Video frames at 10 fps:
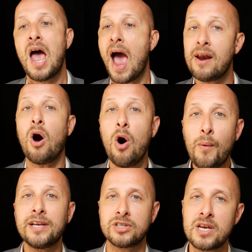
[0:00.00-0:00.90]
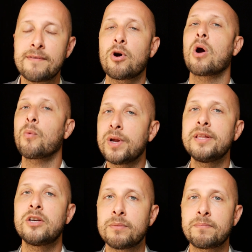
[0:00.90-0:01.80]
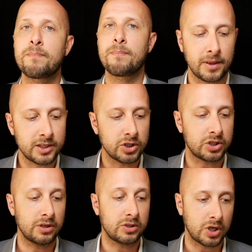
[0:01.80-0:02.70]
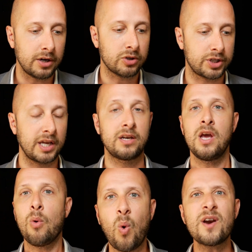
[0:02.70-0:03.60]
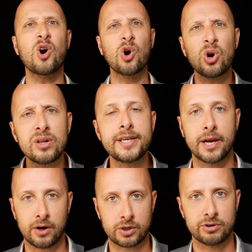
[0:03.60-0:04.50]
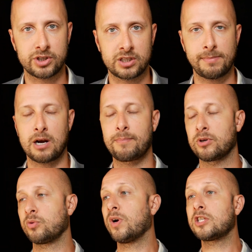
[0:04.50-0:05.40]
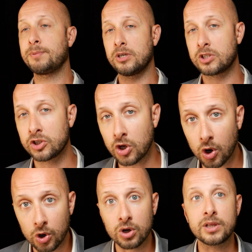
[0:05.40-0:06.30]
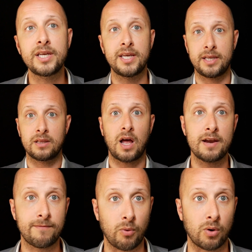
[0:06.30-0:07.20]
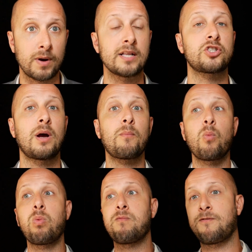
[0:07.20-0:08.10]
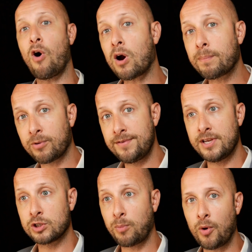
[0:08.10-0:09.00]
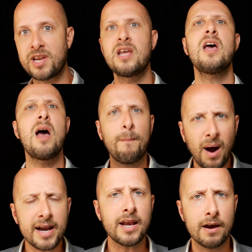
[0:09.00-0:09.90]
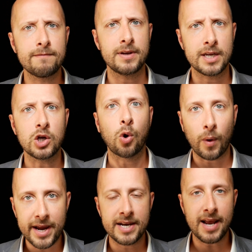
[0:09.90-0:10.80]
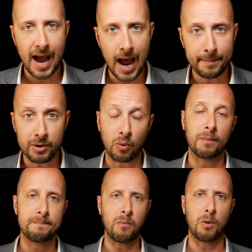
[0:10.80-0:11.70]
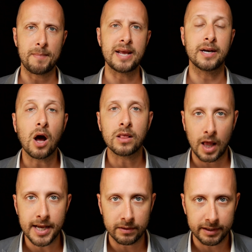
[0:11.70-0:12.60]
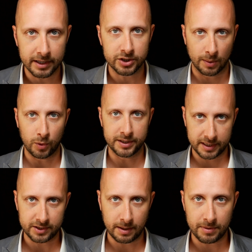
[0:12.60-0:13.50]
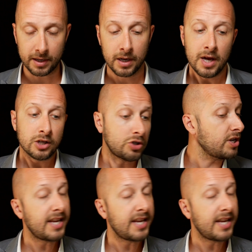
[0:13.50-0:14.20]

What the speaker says: And always and never are really good places to understand what early characteristics about a person, what experiences early in life or at some far previous point might have ingrained a habit or made it unlikely that someone did something. So you